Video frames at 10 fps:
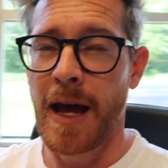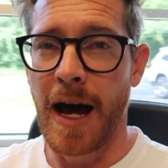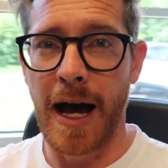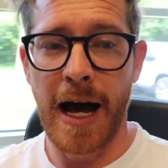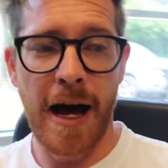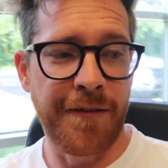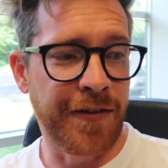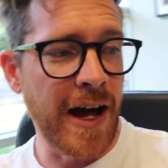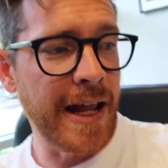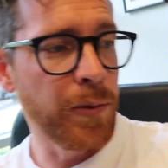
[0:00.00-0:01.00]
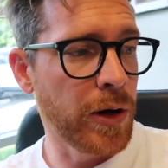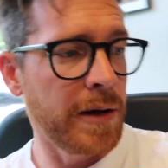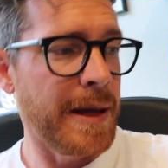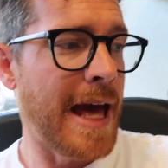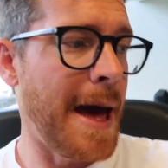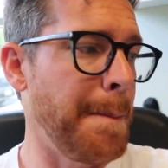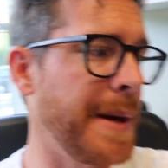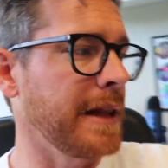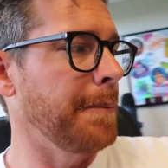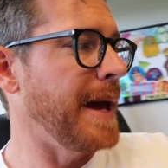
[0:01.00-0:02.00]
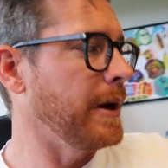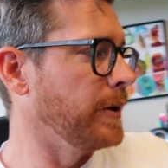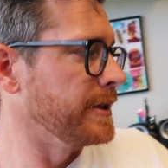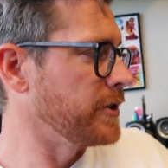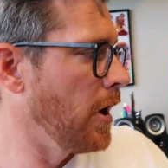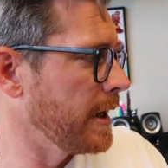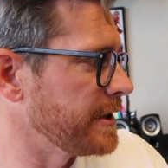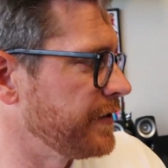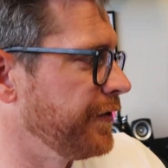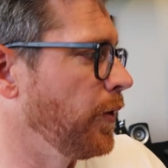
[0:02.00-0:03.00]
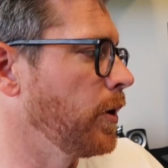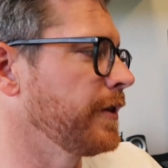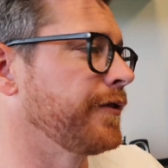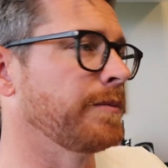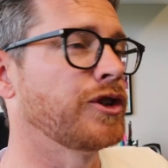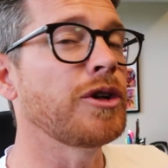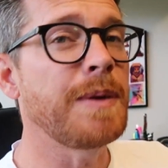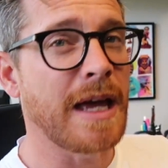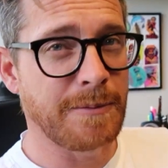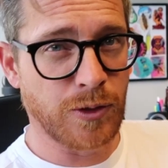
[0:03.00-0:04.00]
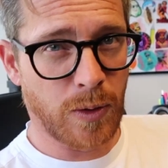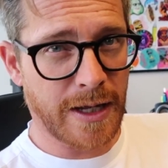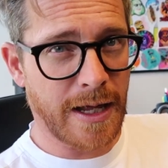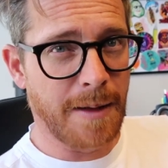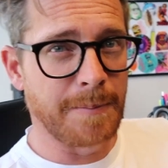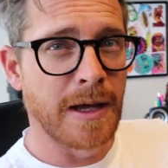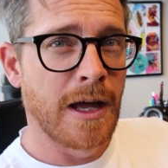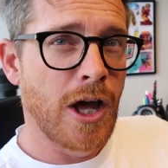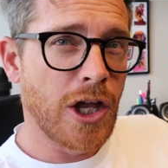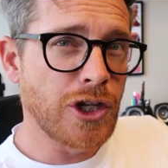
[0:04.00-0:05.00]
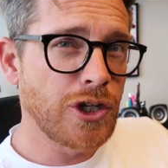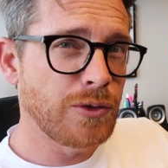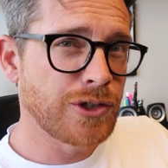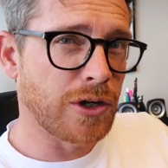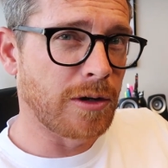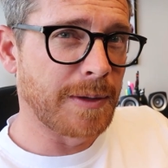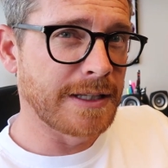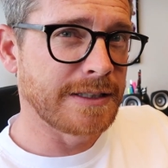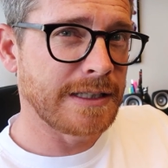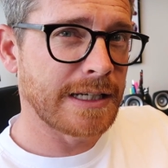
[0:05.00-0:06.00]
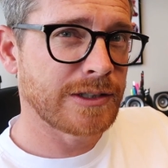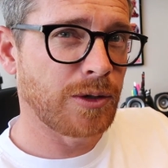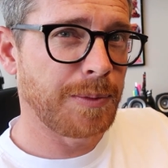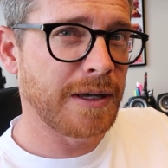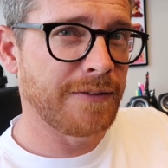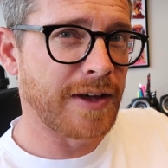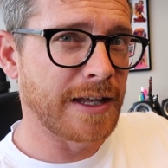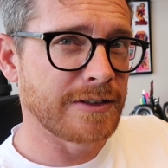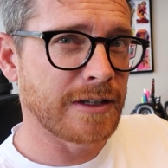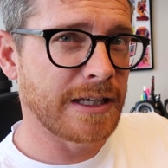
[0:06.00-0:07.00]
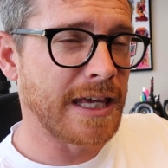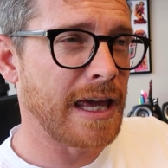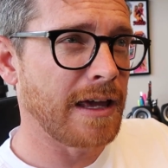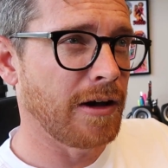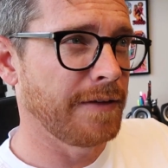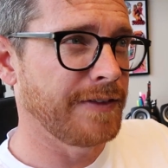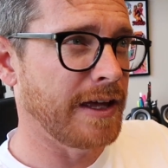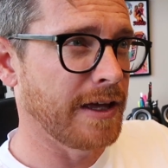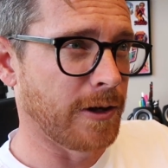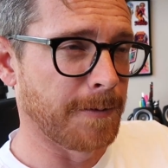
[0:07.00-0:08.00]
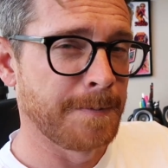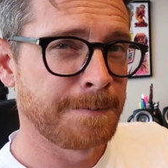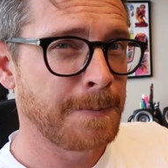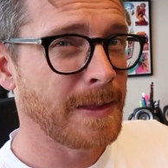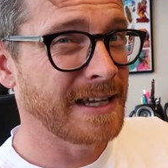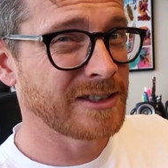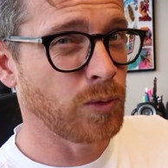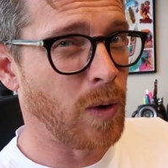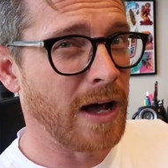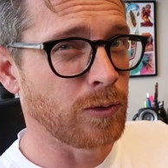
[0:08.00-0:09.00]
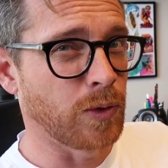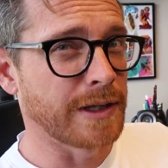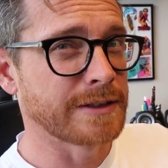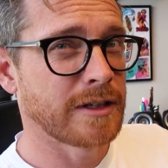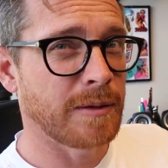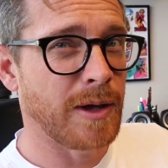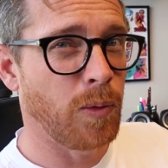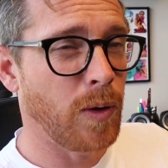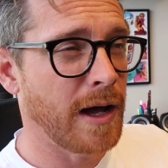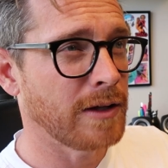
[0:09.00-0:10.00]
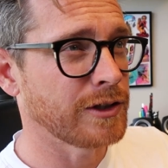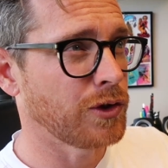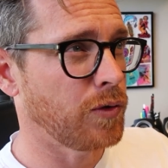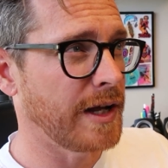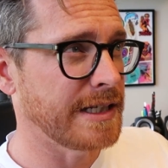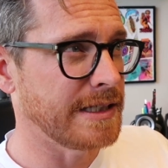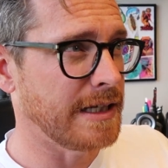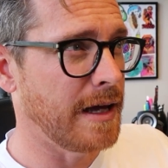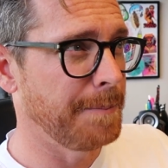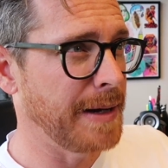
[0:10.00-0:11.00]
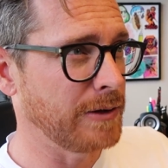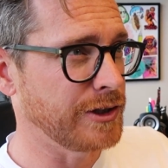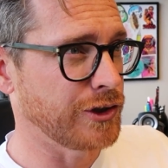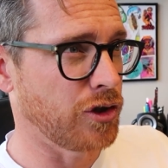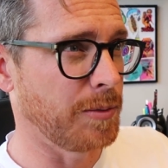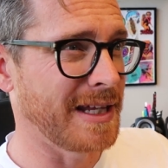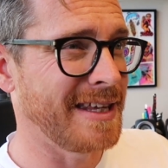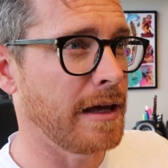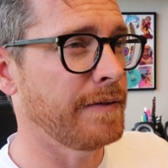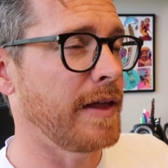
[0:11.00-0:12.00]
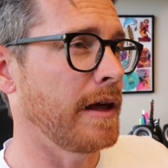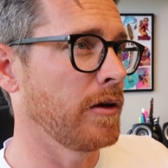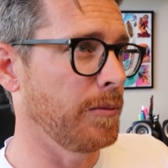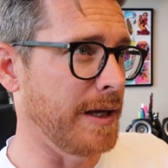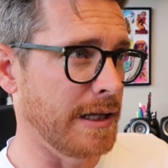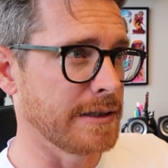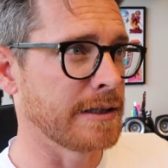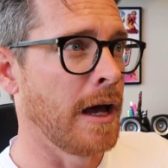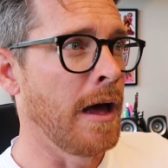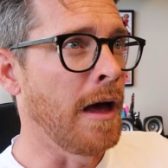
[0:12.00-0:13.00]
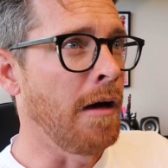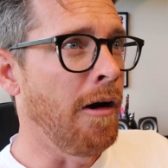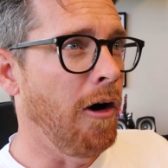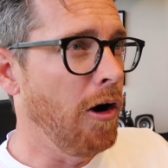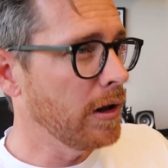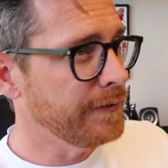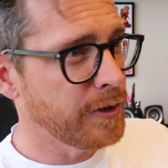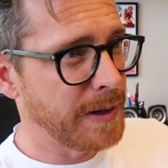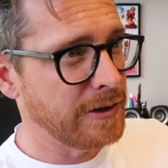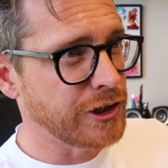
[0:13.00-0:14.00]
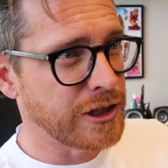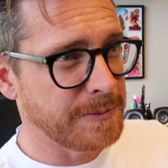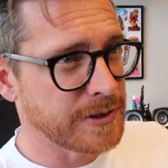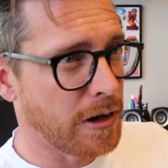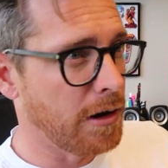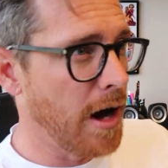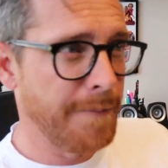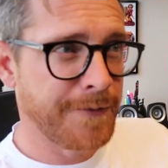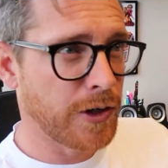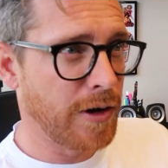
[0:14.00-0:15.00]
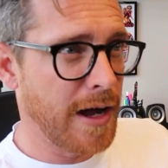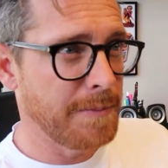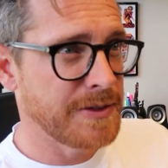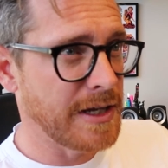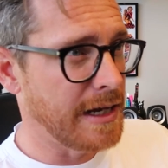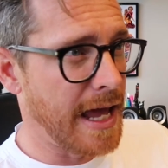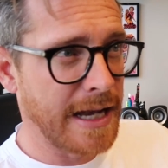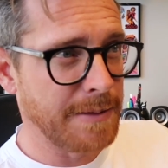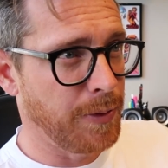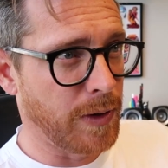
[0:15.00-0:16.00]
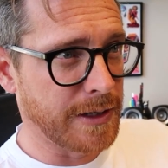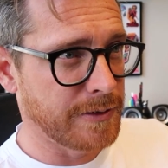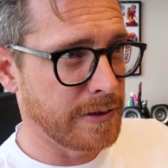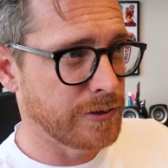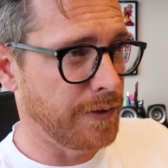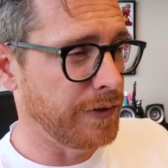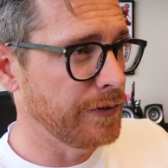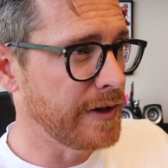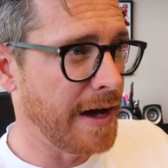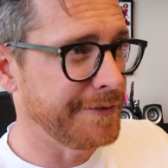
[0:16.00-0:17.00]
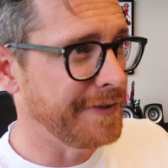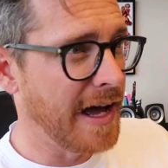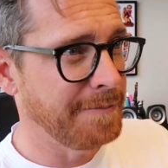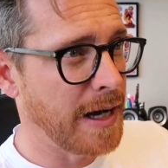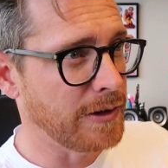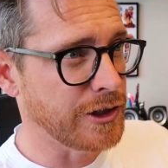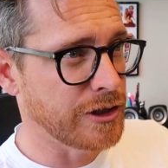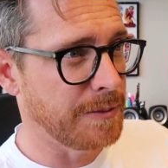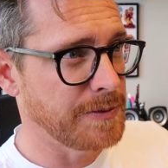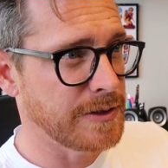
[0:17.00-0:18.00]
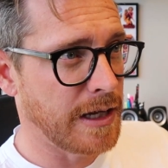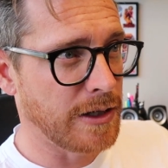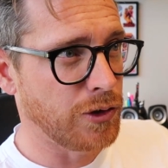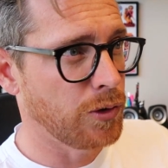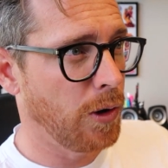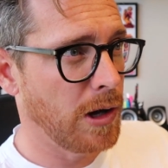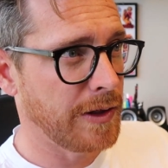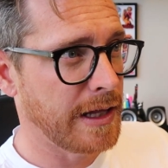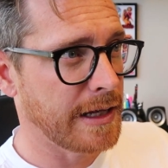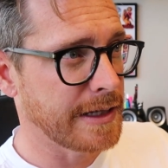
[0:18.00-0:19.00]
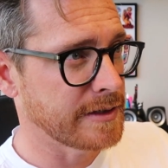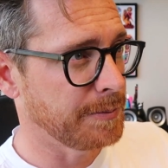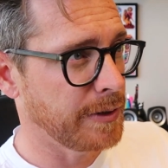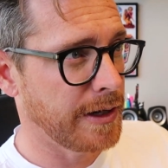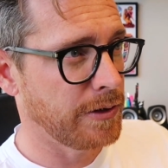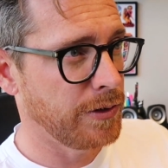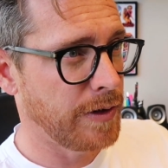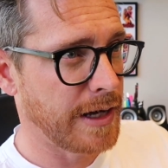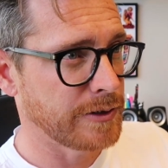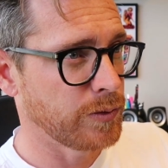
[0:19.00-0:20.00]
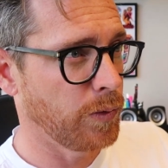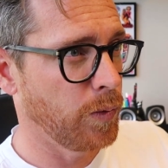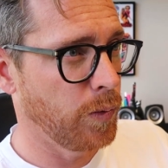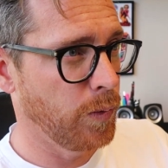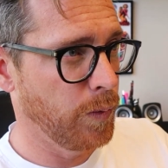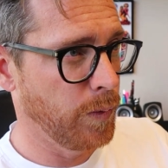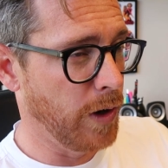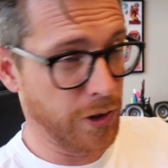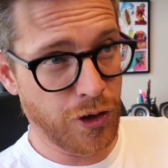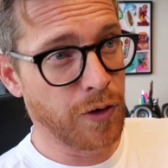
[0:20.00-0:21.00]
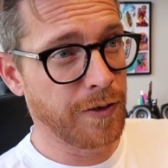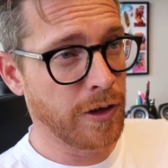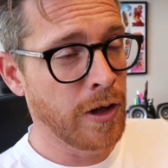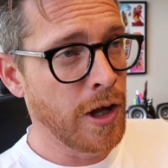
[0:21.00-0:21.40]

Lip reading: Friday, we're going to be at Bella Banquets, August 4th from 2 p.m. to 1 a.m. New tournament, CSOP event, King of the Hill. This is a wild one. This is going to be a wild and crazy bounty tournament. King of the Hill means all of your bounty chips are up for grabs at any point. So if you've got five bounty chips and you go all in against a player who has your